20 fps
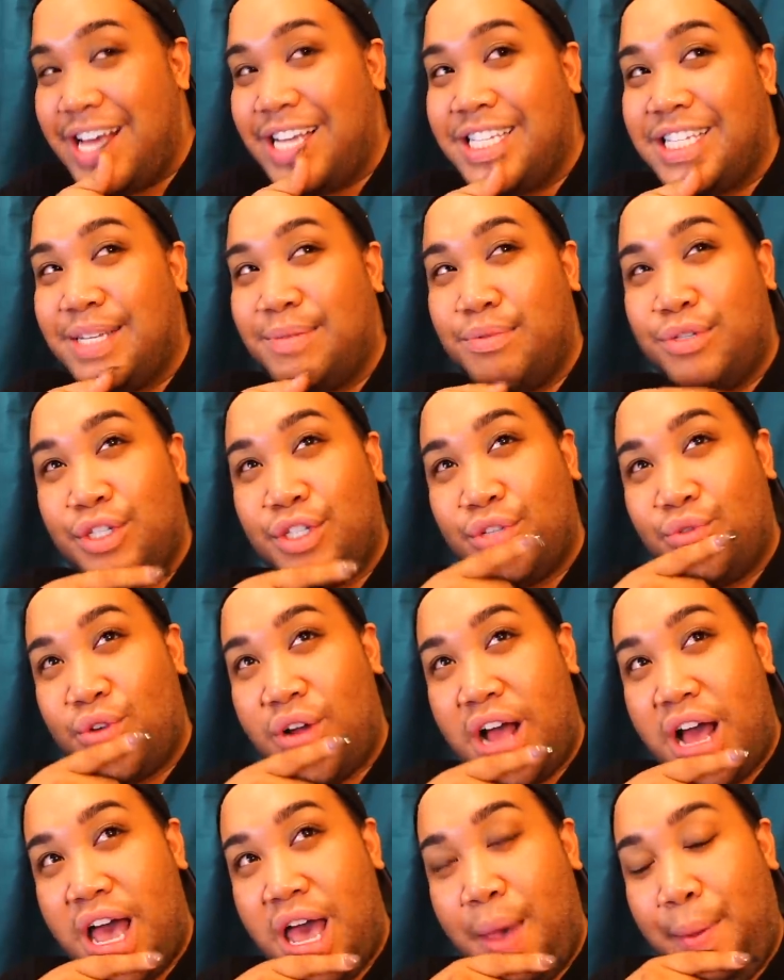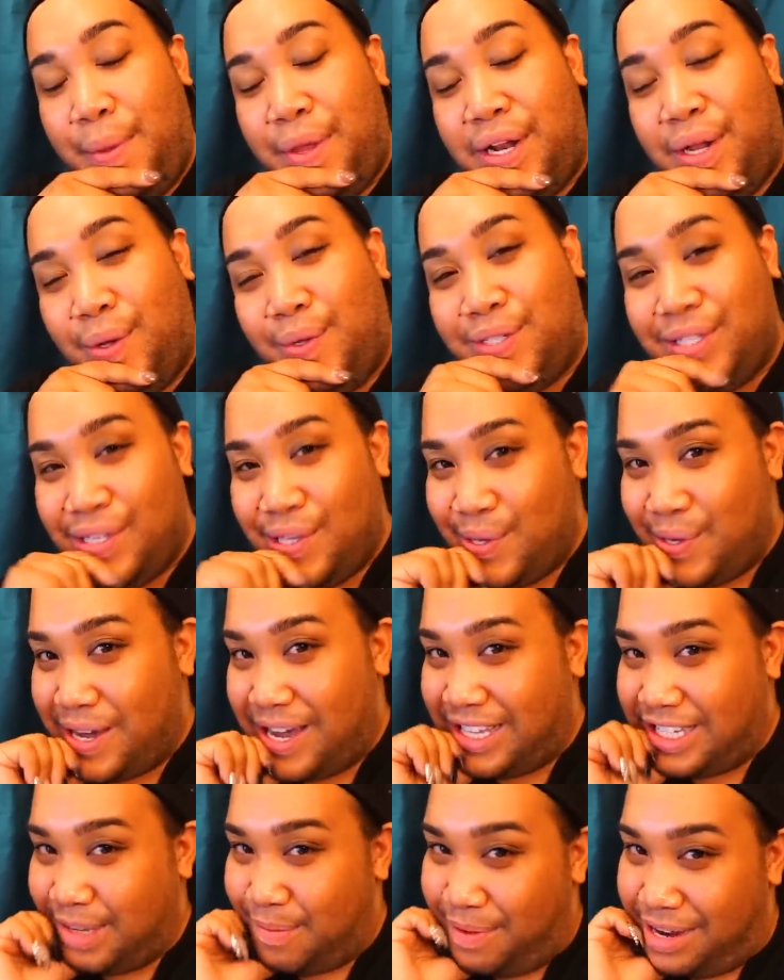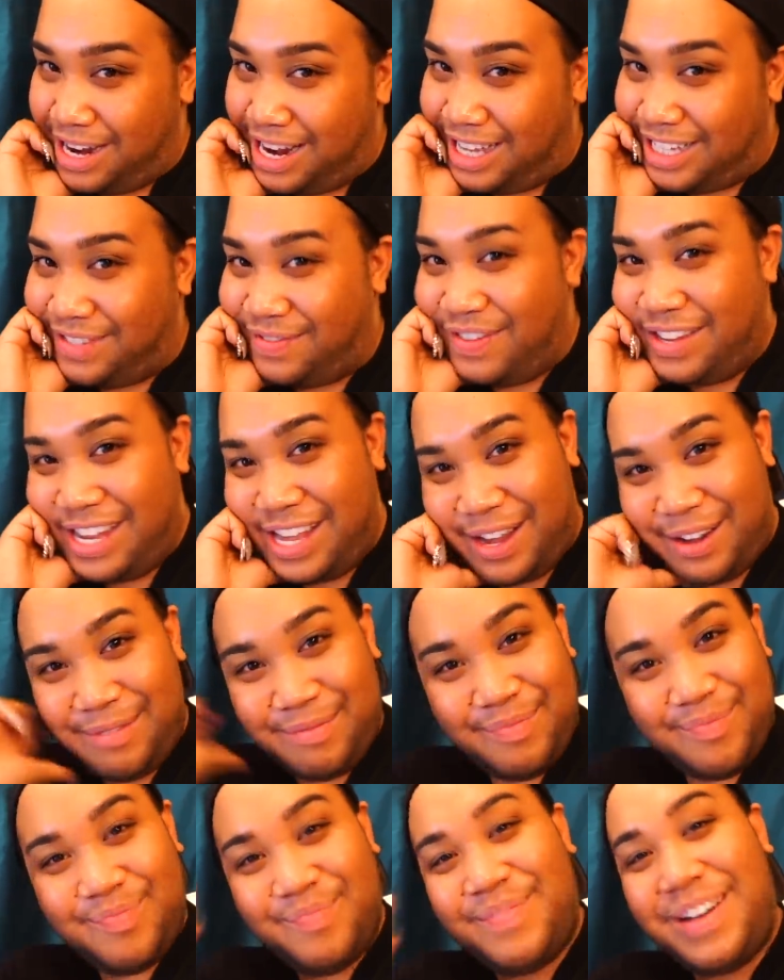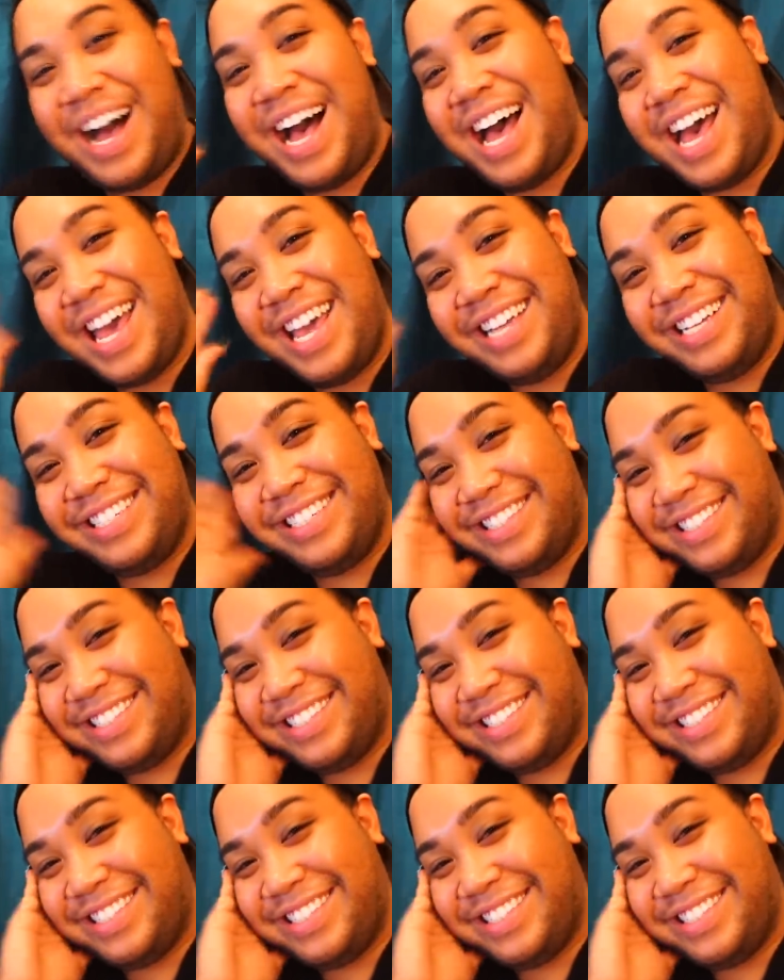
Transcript: subscribe, and I'll see you guys in my next video. Bye.